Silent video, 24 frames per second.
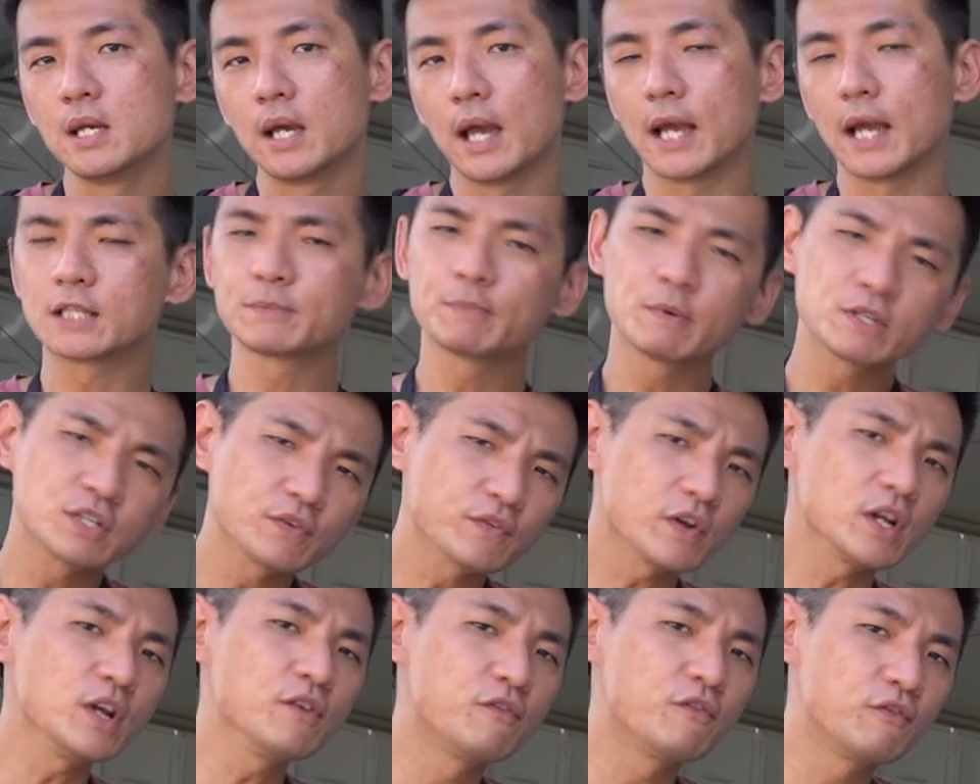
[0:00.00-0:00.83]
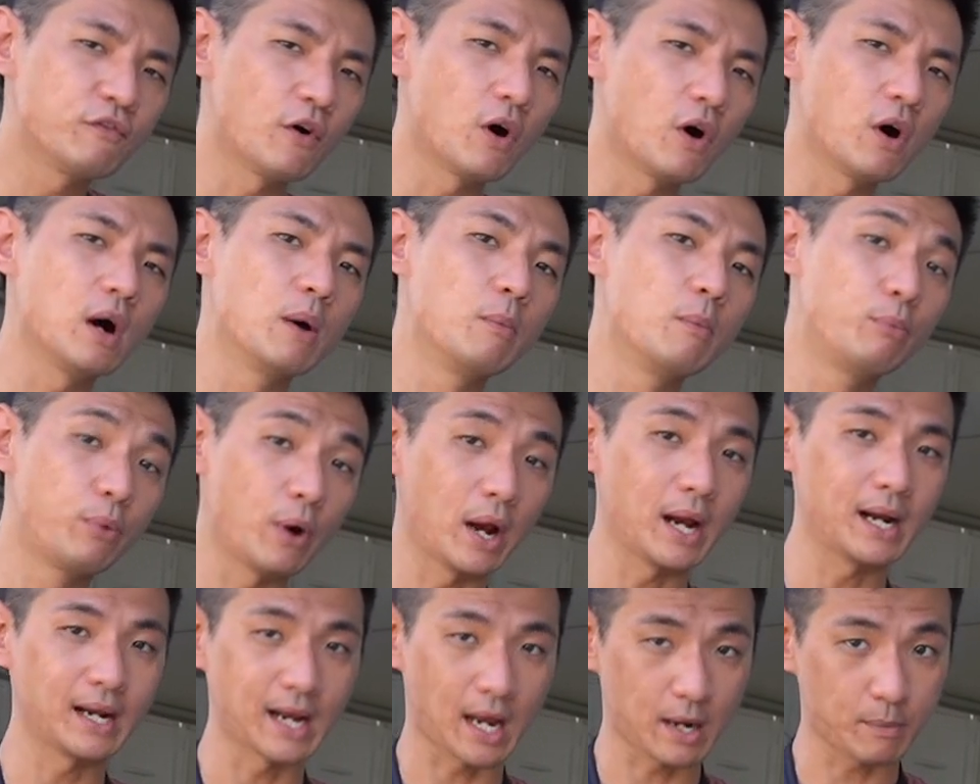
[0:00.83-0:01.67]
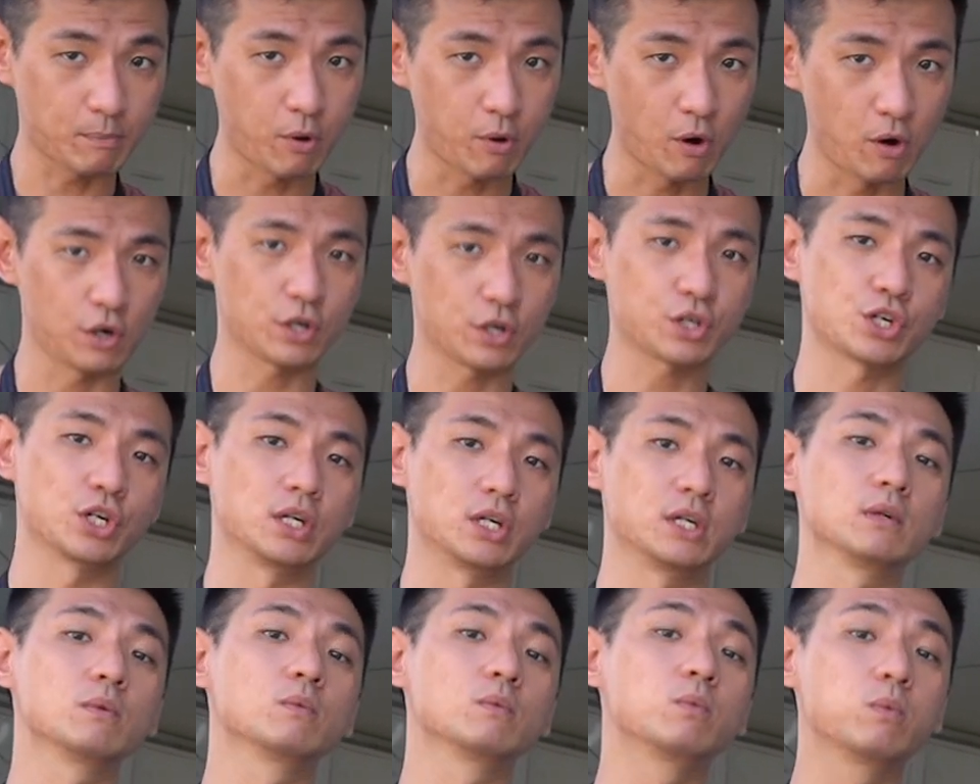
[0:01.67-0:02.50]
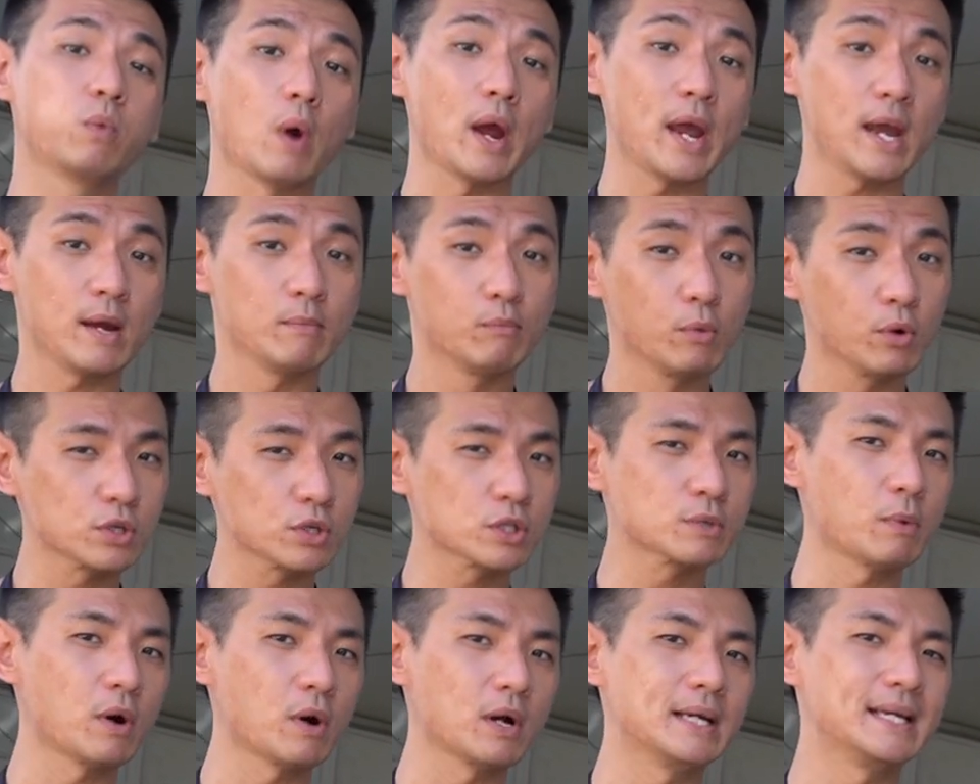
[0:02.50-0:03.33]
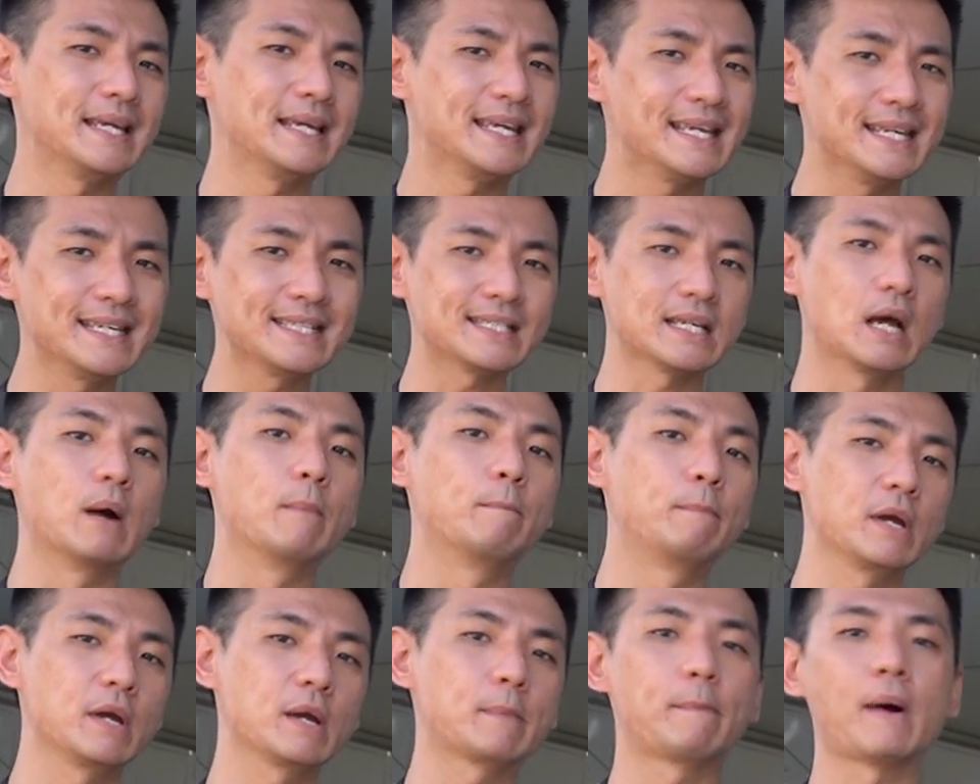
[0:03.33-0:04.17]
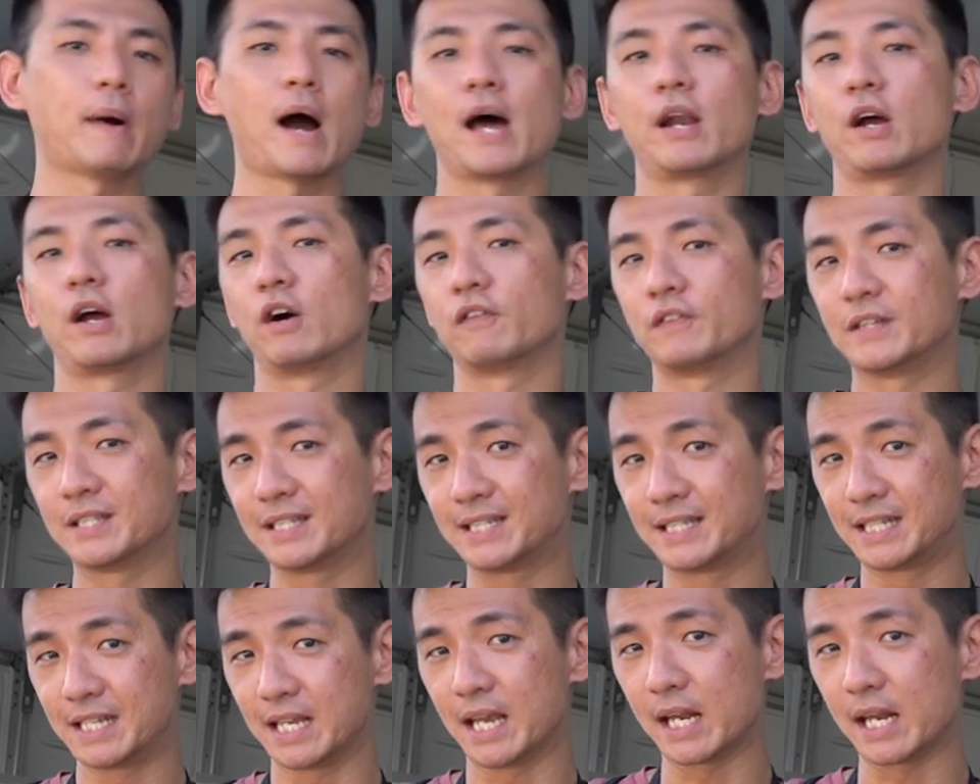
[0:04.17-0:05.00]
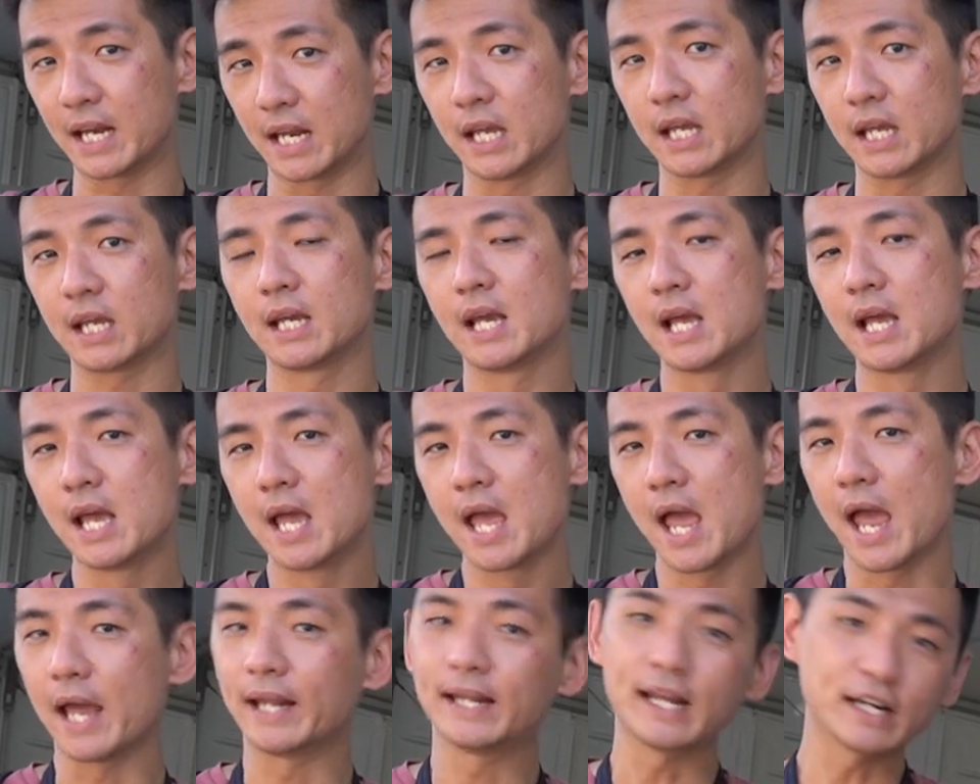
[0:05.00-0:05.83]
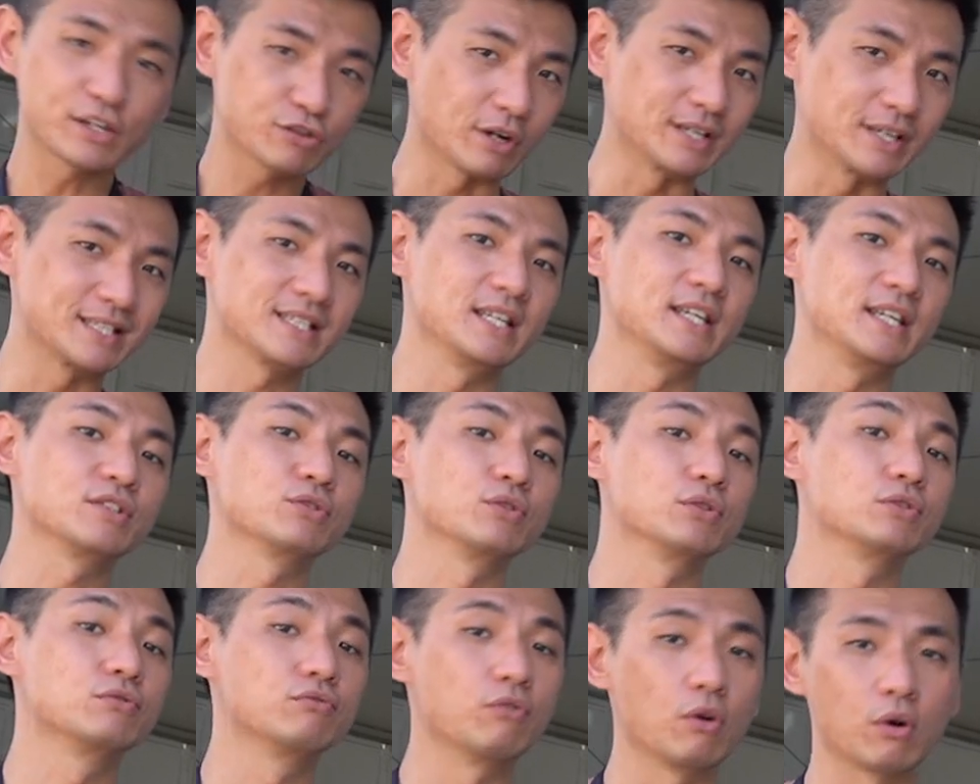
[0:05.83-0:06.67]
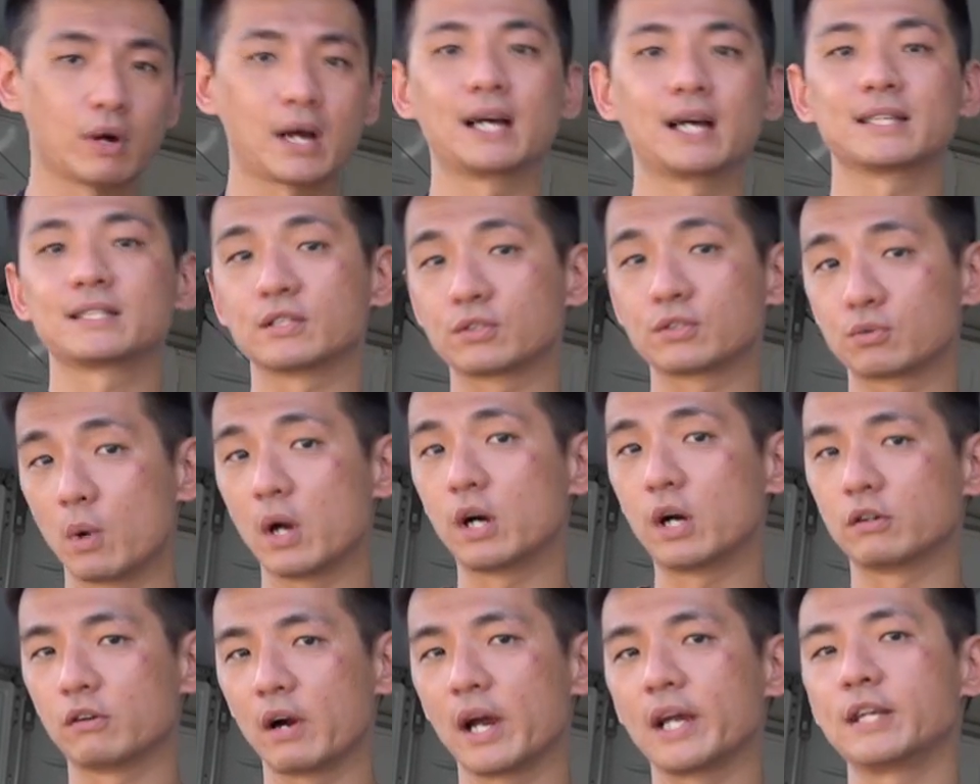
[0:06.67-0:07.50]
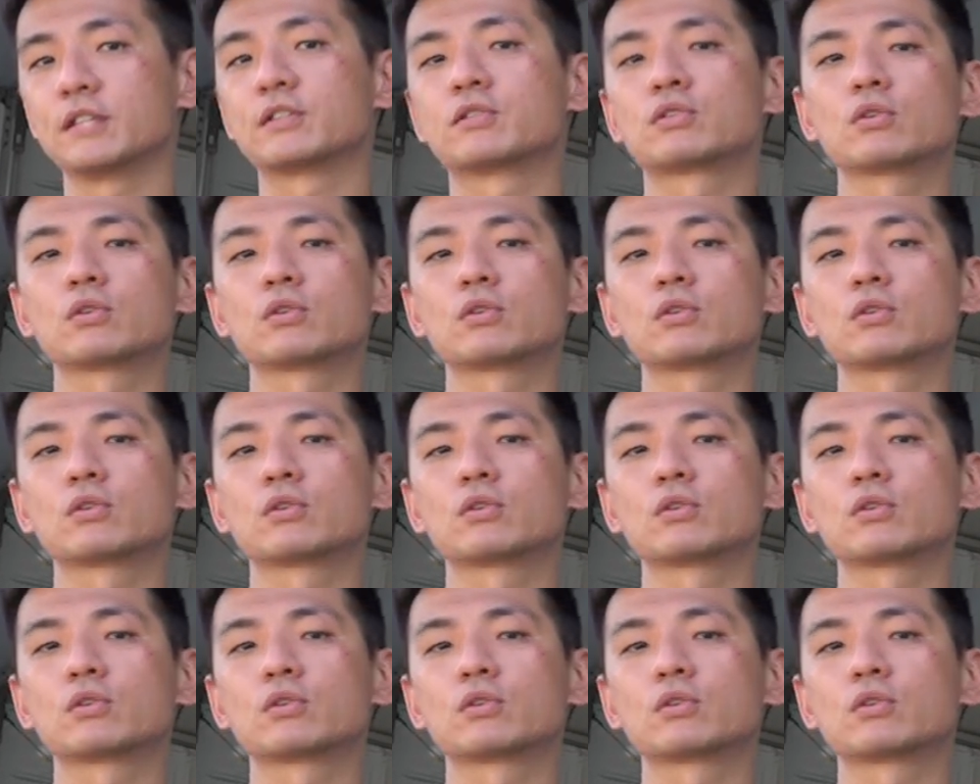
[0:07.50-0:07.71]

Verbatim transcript: And specifically for a brand like Porsche, where motorsport is a big part of its DNA, and that translates to its road cars as well, right?